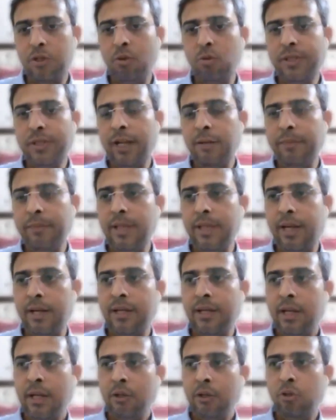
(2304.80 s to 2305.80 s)
Suppose you
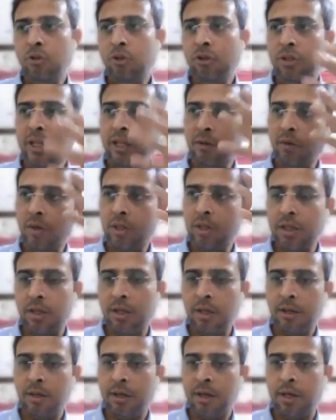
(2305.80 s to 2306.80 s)
tell me that,
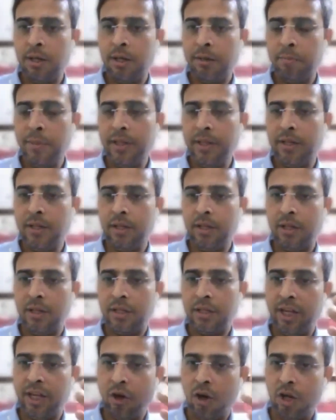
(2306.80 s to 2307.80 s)
there was a
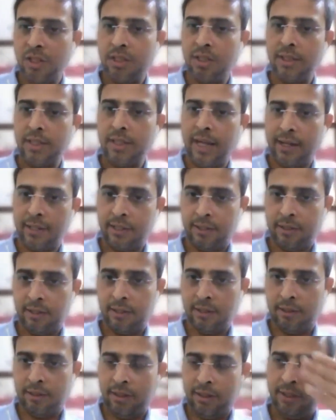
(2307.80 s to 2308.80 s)
big chaos in
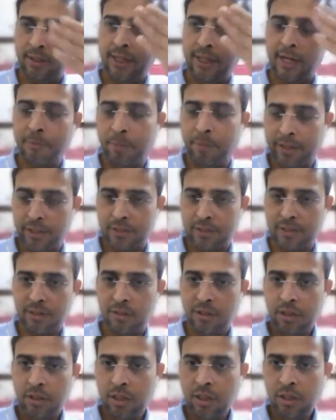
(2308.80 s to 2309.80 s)
that
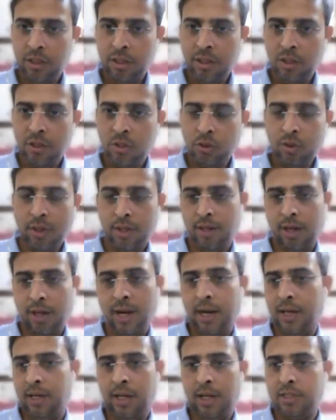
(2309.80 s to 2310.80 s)
place.
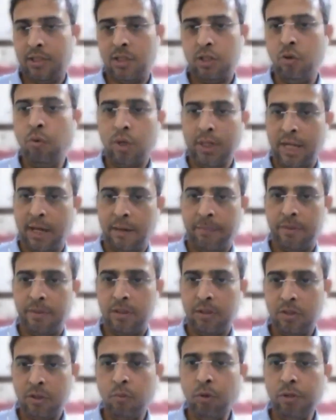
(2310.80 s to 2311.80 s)
So I'll ask you
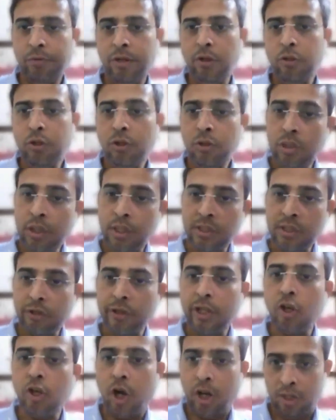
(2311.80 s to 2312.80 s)
what happened. So what will
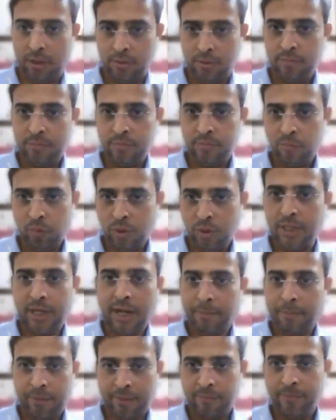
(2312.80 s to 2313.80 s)
you just recall?
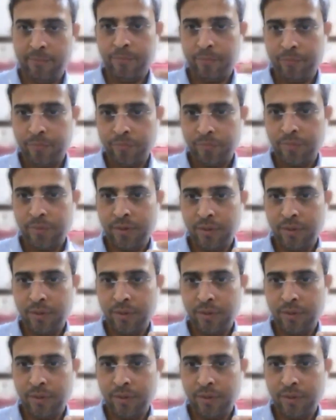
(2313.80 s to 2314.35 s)
What had happened?